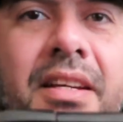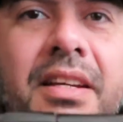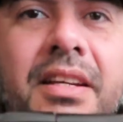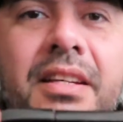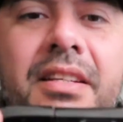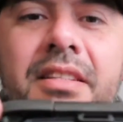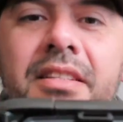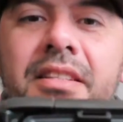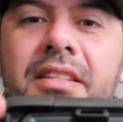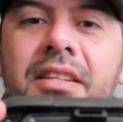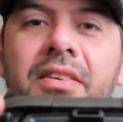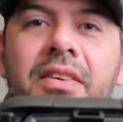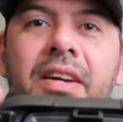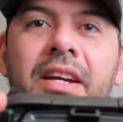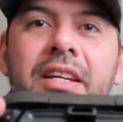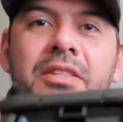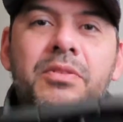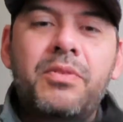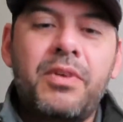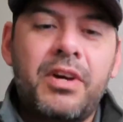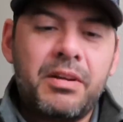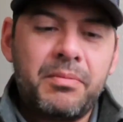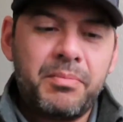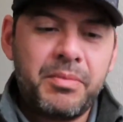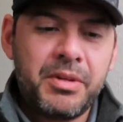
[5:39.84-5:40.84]
Still has
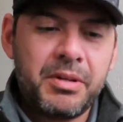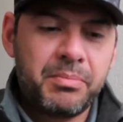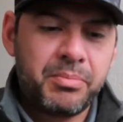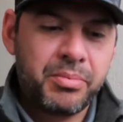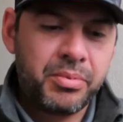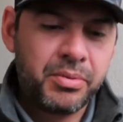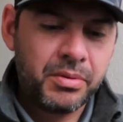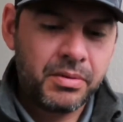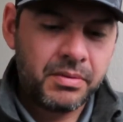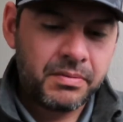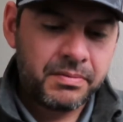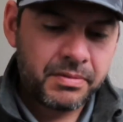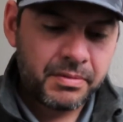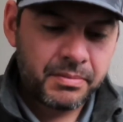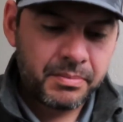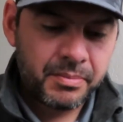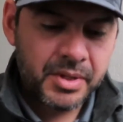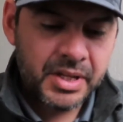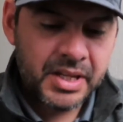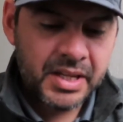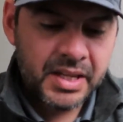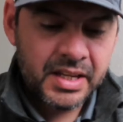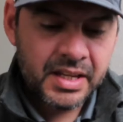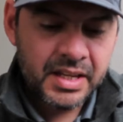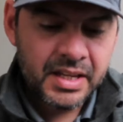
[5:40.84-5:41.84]
quite a bit of pull for
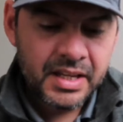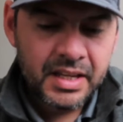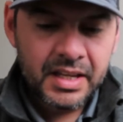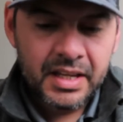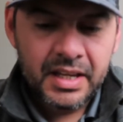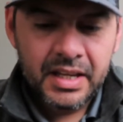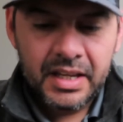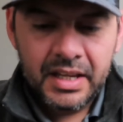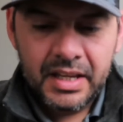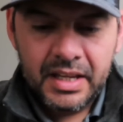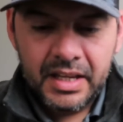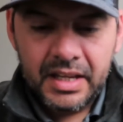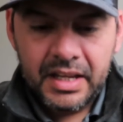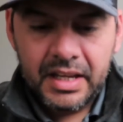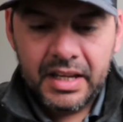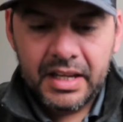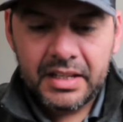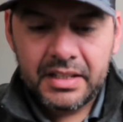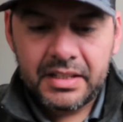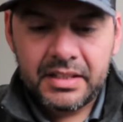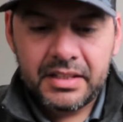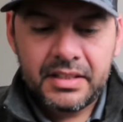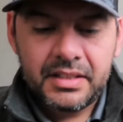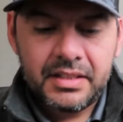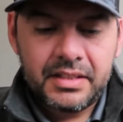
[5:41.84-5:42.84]
me.
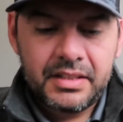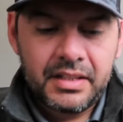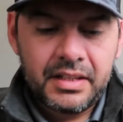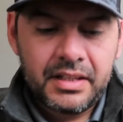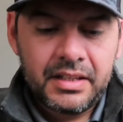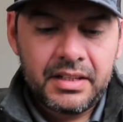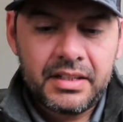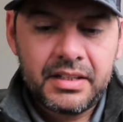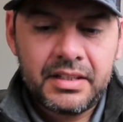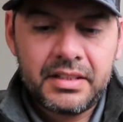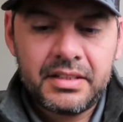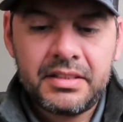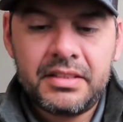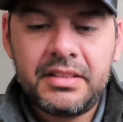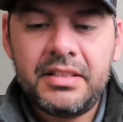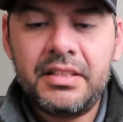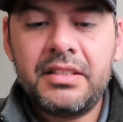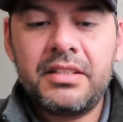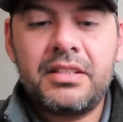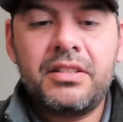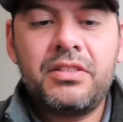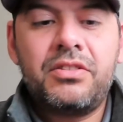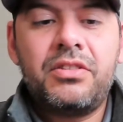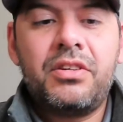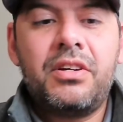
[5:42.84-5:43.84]
It does, this
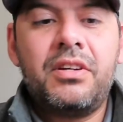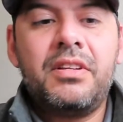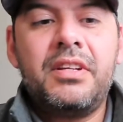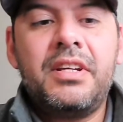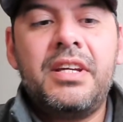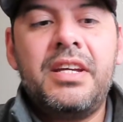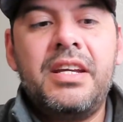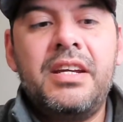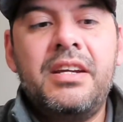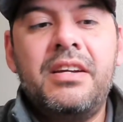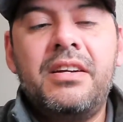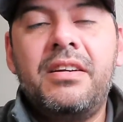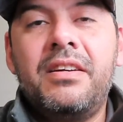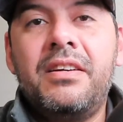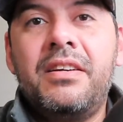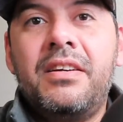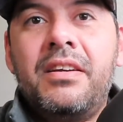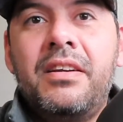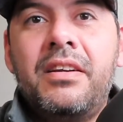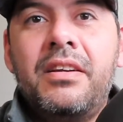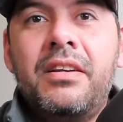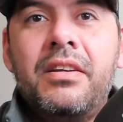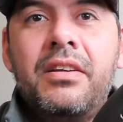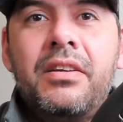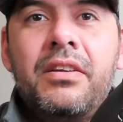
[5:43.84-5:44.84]
controller here,
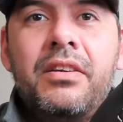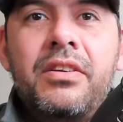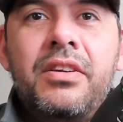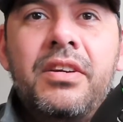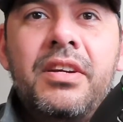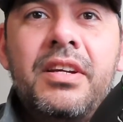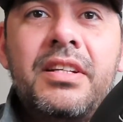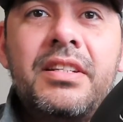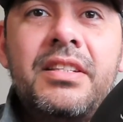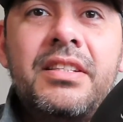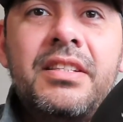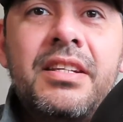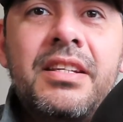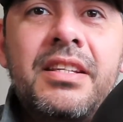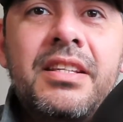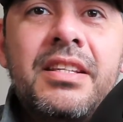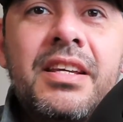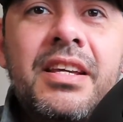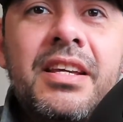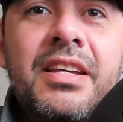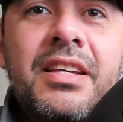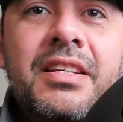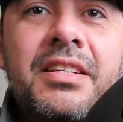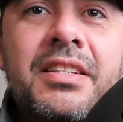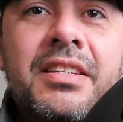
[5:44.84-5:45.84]
you can see
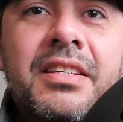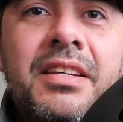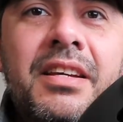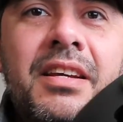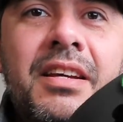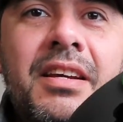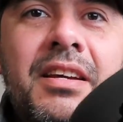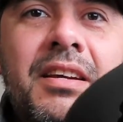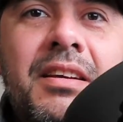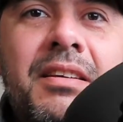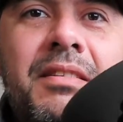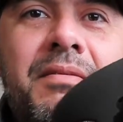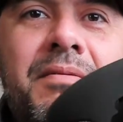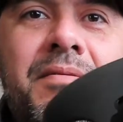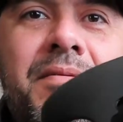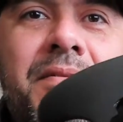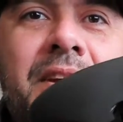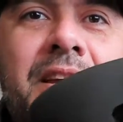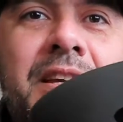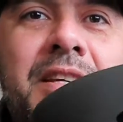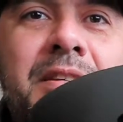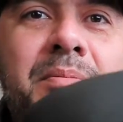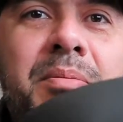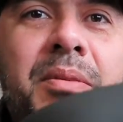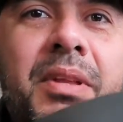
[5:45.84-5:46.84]
this
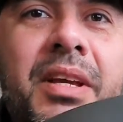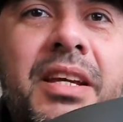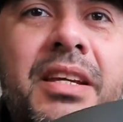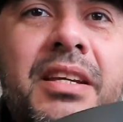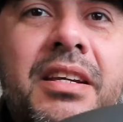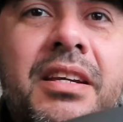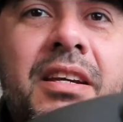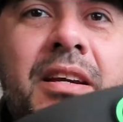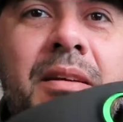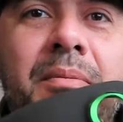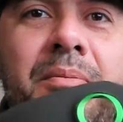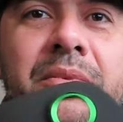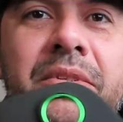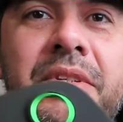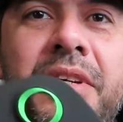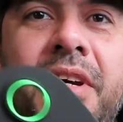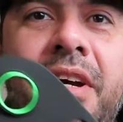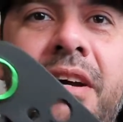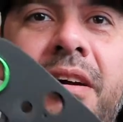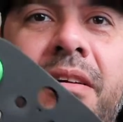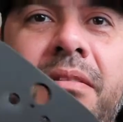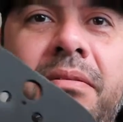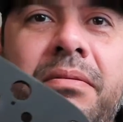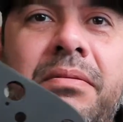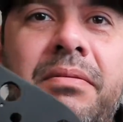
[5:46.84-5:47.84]
faceplate comes
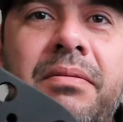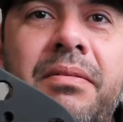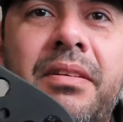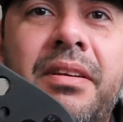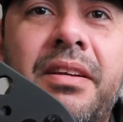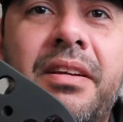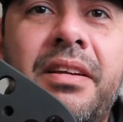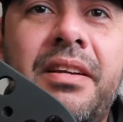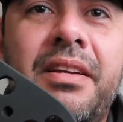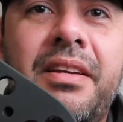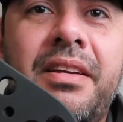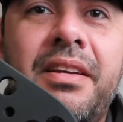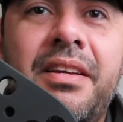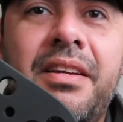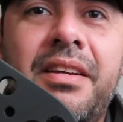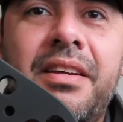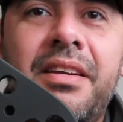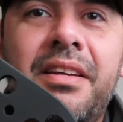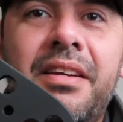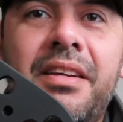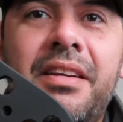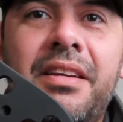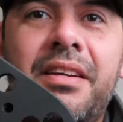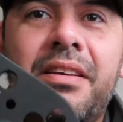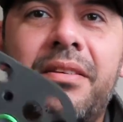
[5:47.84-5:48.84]
off
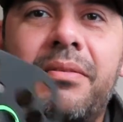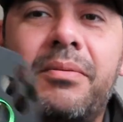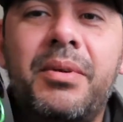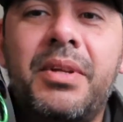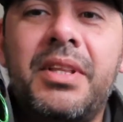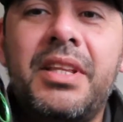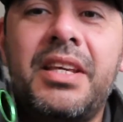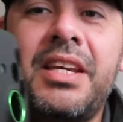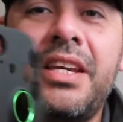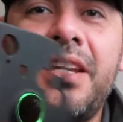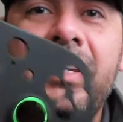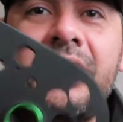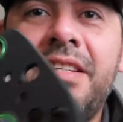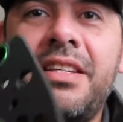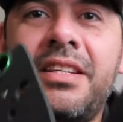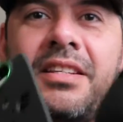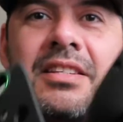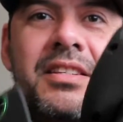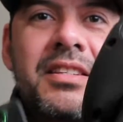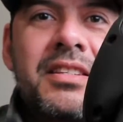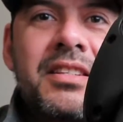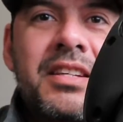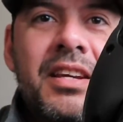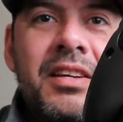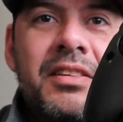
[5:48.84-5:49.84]
really easy. It's
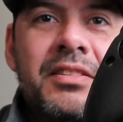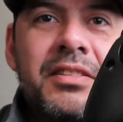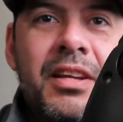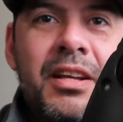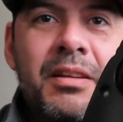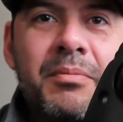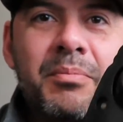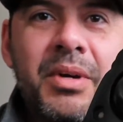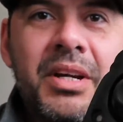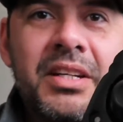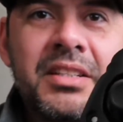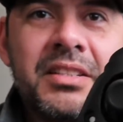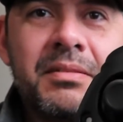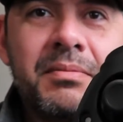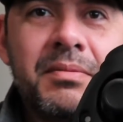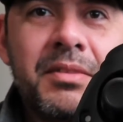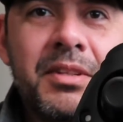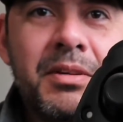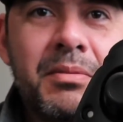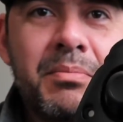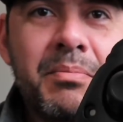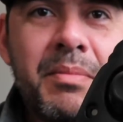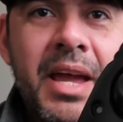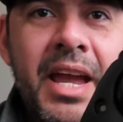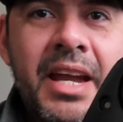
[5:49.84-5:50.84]
just held on by some
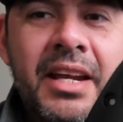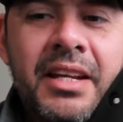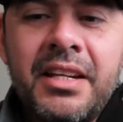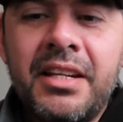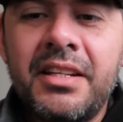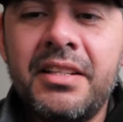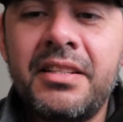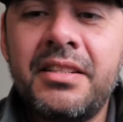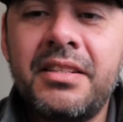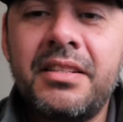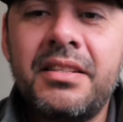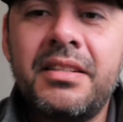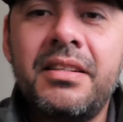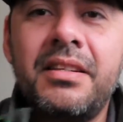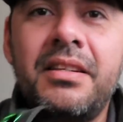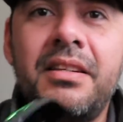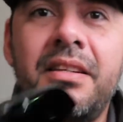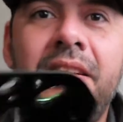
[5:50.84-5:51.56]
little magnets,